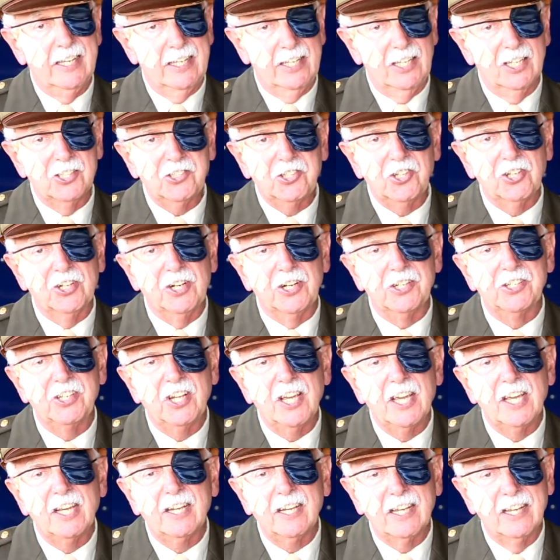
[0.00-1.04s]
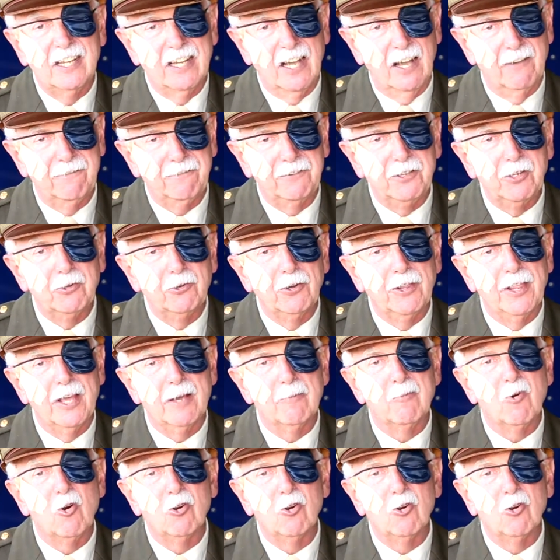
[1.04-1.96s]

It's going to take a few of them